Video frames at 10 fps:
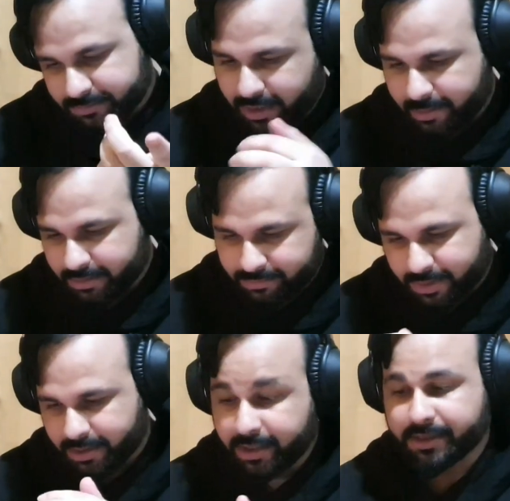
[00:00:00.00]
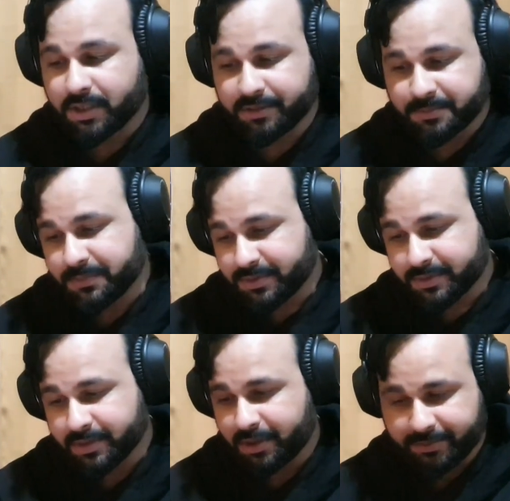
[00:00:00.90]
I mean, it's got a
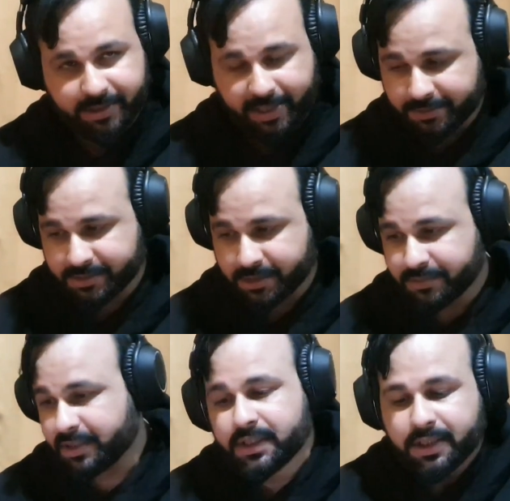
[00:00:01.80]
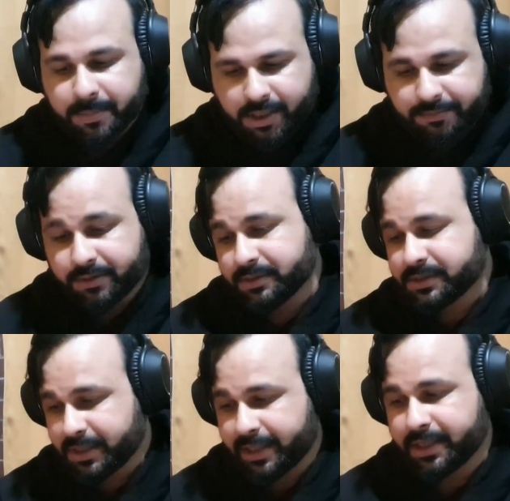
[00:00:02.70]
lot of other languages as well, but we're going to
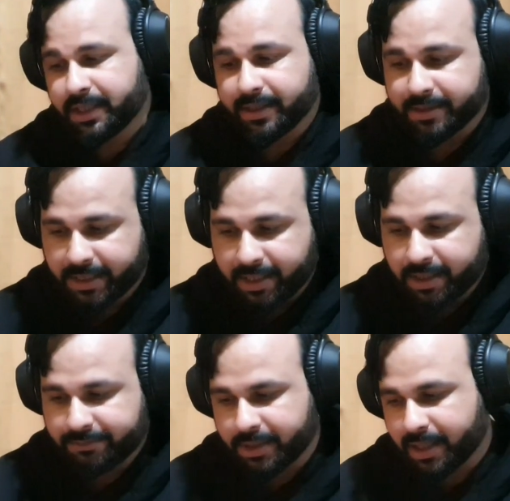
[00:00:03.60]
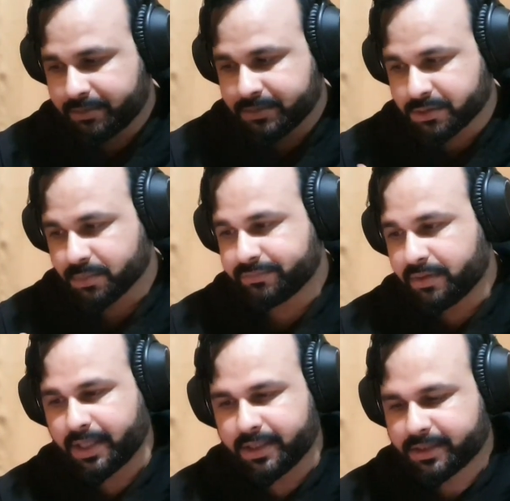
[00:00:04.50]
select the English India for now to move forward,
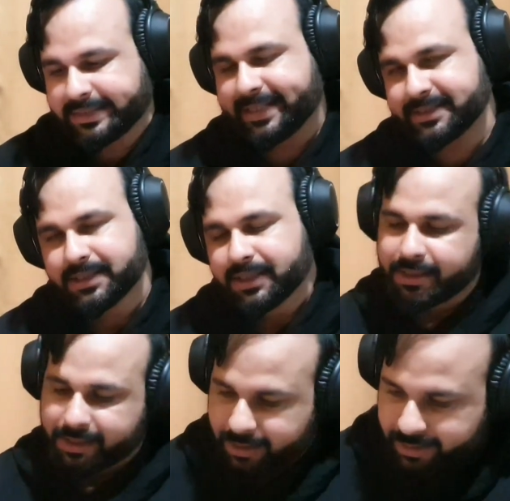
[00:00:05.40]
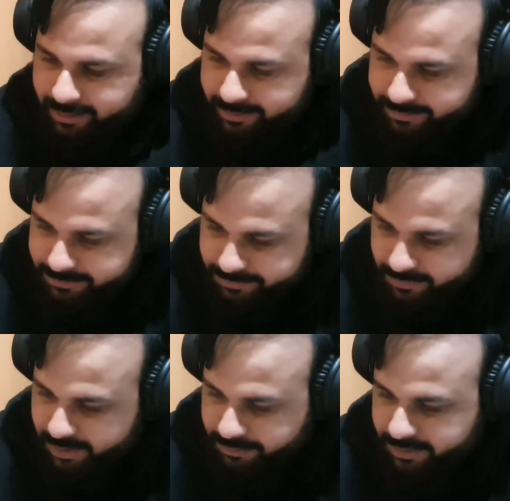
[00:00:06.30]
and it says,
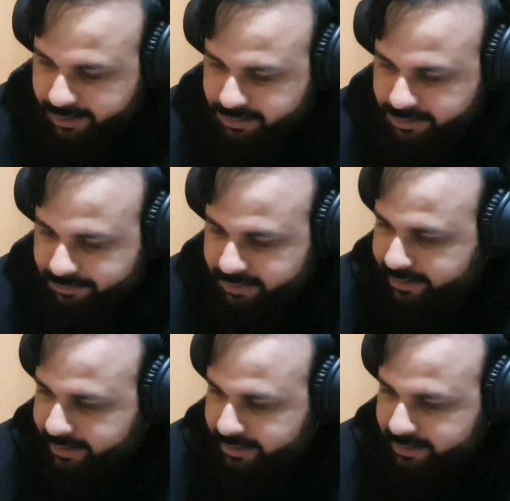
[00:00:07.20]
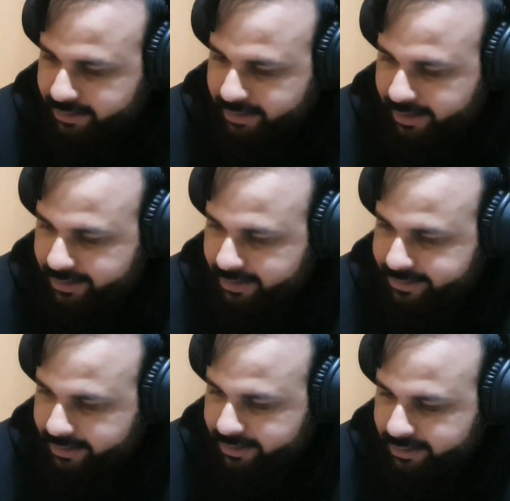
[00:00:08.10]
configuration, you have to agree,
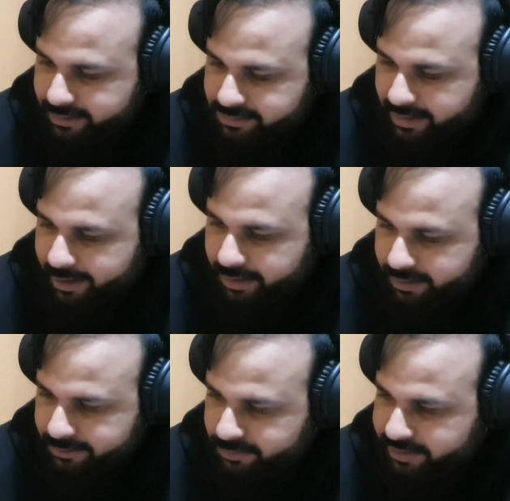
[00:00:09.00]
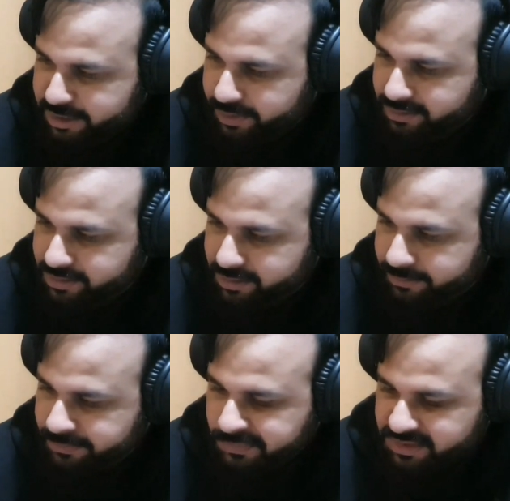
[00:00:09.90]
yes, I am in, for the experience system,
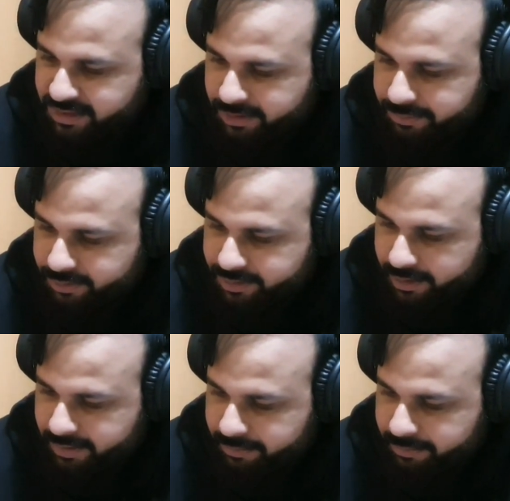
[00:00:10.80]
stability program, I